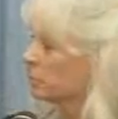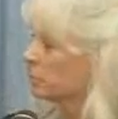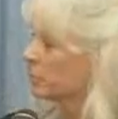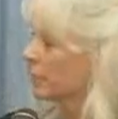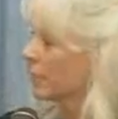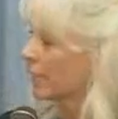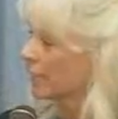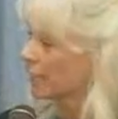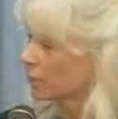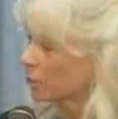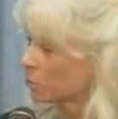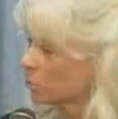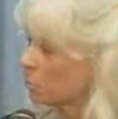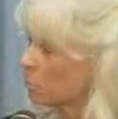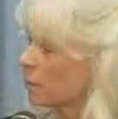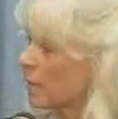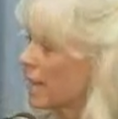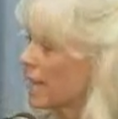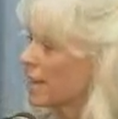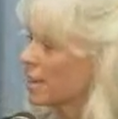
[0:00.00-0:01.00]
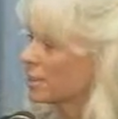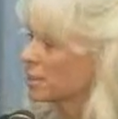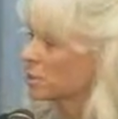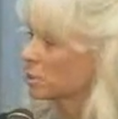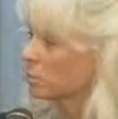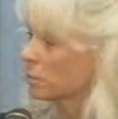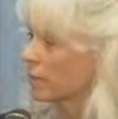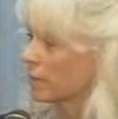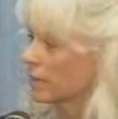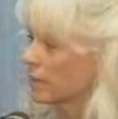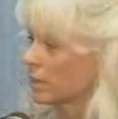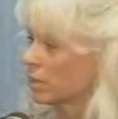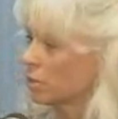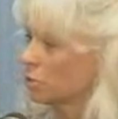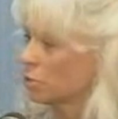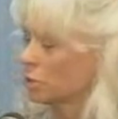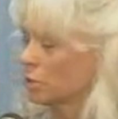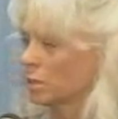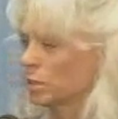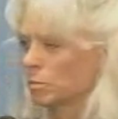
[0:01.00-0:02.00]
and are bound by that
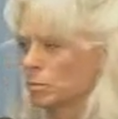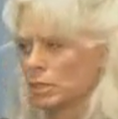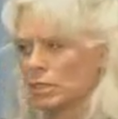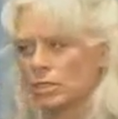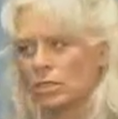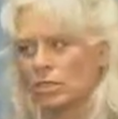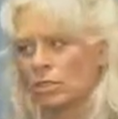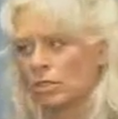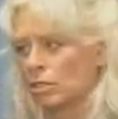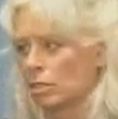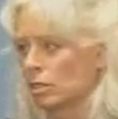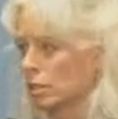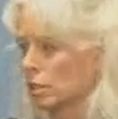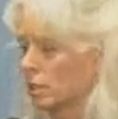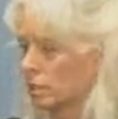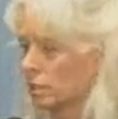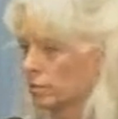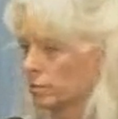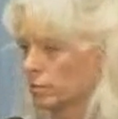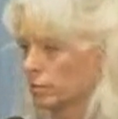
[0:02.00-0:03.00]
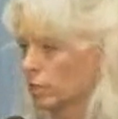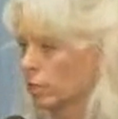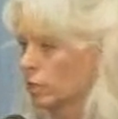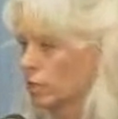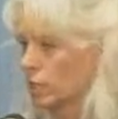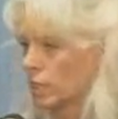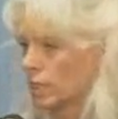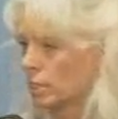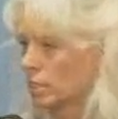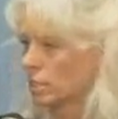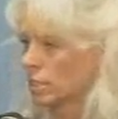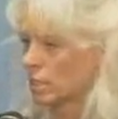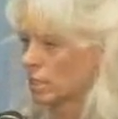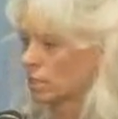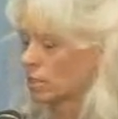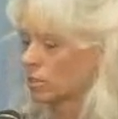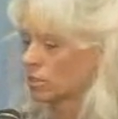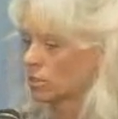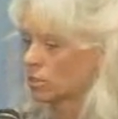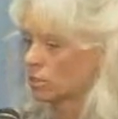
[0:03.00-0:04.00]
dream. And certainly the United
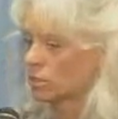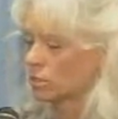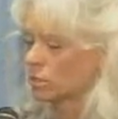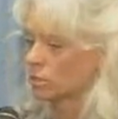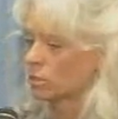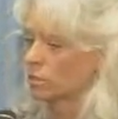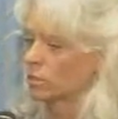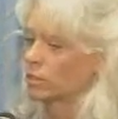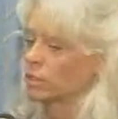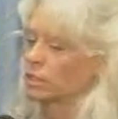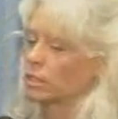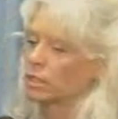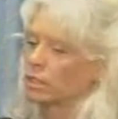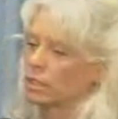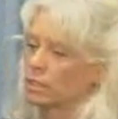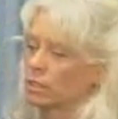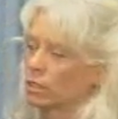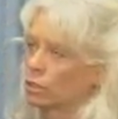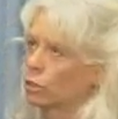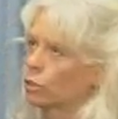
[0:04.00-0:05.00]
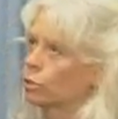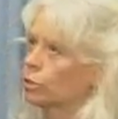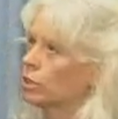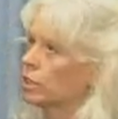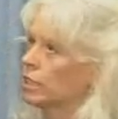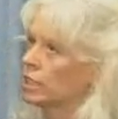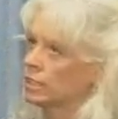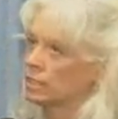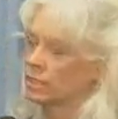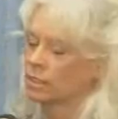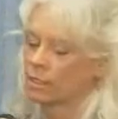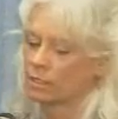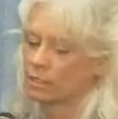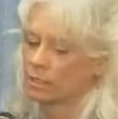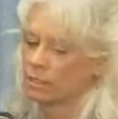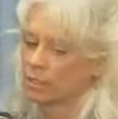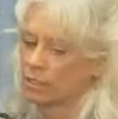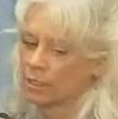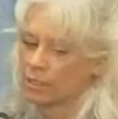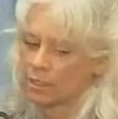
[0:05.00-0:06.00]
States is a great
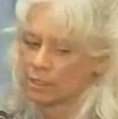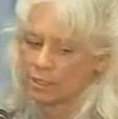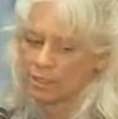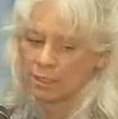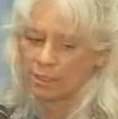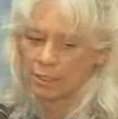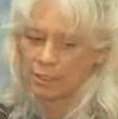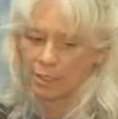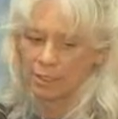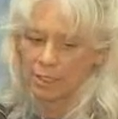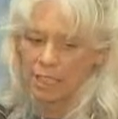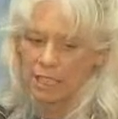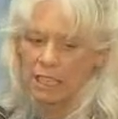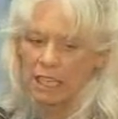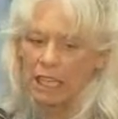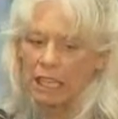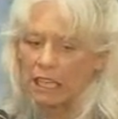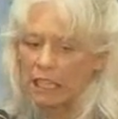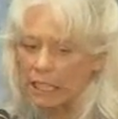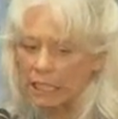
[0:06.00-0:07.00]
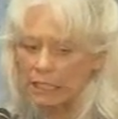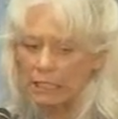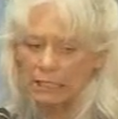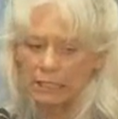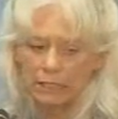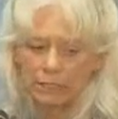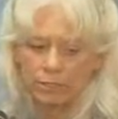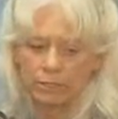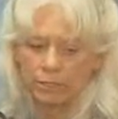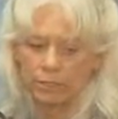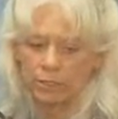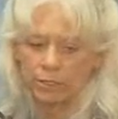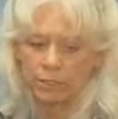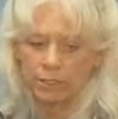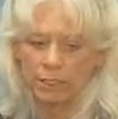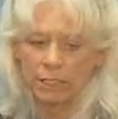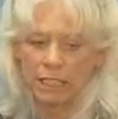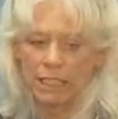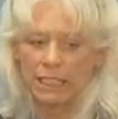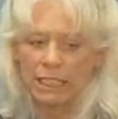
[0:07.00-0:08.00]
collective,
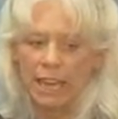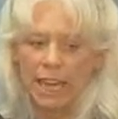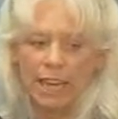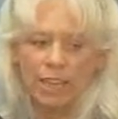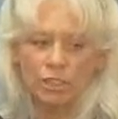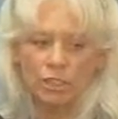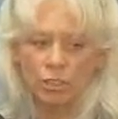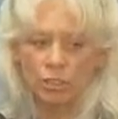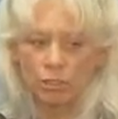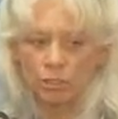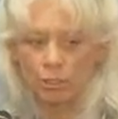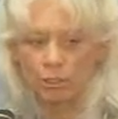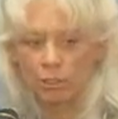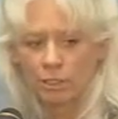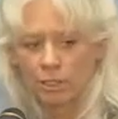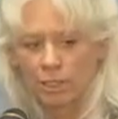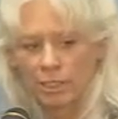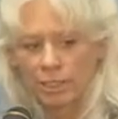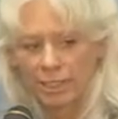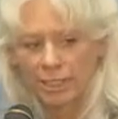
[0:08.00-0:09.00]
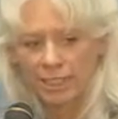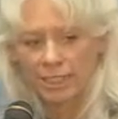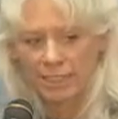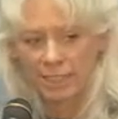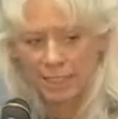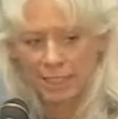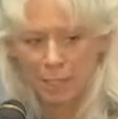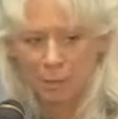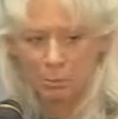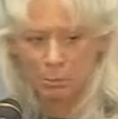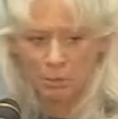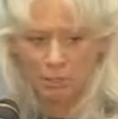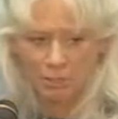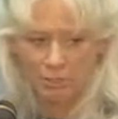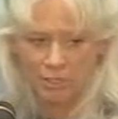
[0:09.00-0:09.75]
national example of